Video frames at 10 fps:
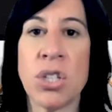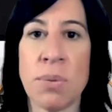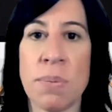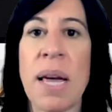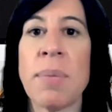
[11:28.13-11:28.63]

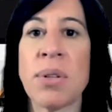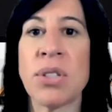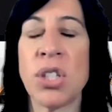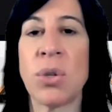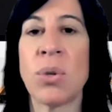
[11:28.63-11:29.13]
to be
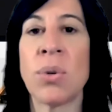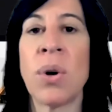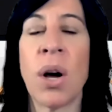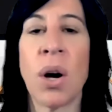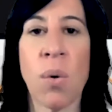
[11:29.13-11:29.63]
able to
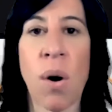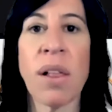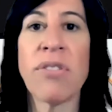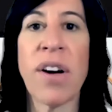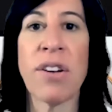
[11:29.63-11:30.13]

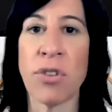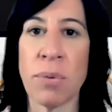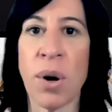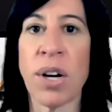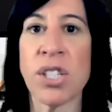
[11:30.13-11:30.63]
qualify for
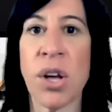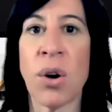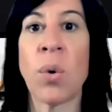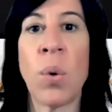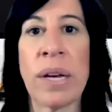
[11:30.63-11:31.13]
a mortgage
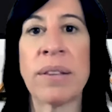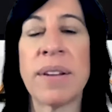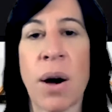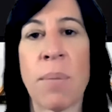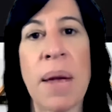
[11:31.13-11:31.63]
loan with
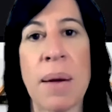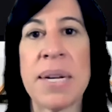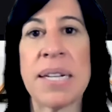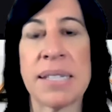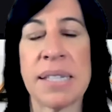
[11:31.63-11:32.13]
down
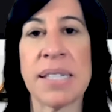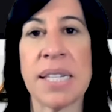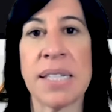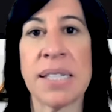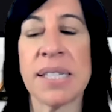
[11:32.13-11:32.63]
payment
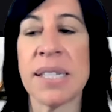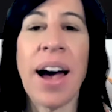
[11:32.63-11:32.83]
assistance.